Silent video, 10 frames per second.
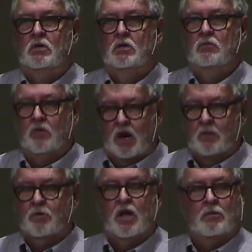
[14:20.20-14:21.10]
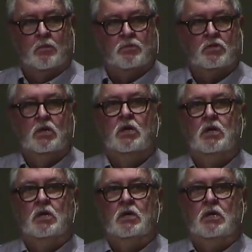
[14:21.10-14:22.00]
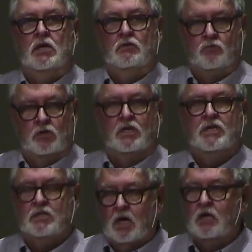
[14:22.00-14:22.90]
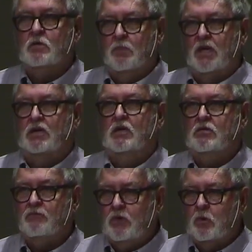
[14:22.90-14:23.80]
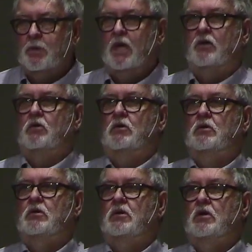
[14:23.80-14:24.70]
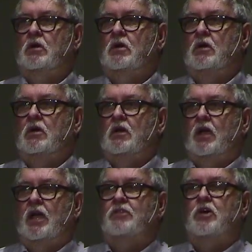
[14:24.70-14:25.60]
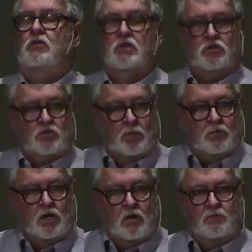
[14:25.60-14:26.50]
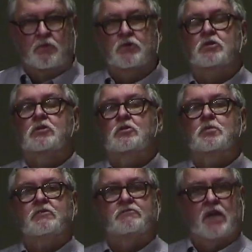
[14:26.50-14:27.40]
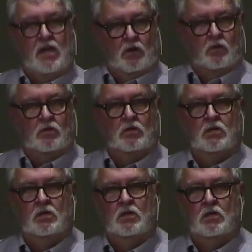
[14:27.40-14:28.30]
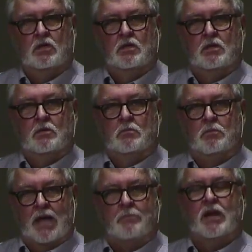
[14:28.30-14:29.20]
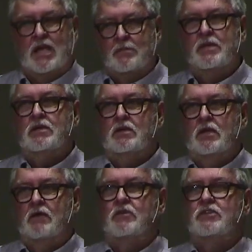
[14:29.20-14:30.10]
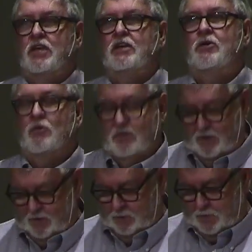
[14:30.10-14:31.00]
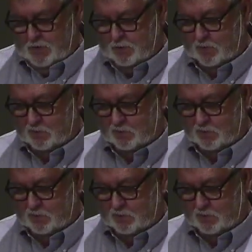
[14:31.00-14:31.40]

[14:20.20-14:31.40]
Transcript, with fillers: for our problems, it really does make us feel better. And there is some comfort to be found by blaming everything on other people.